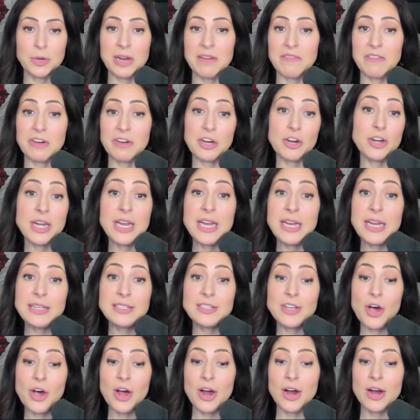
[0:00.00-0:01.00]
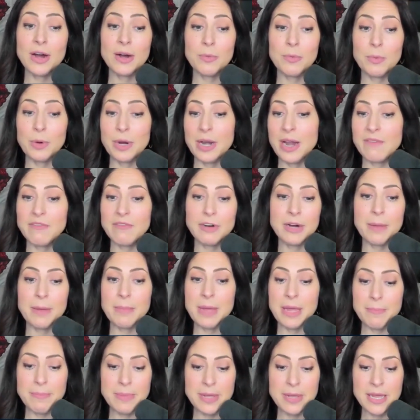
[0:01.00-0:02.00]
whatever your needs are, whatever it
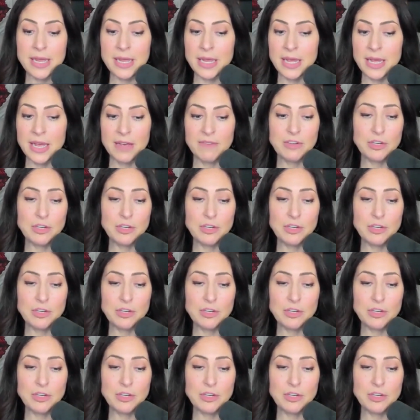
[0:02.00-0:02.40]
may be.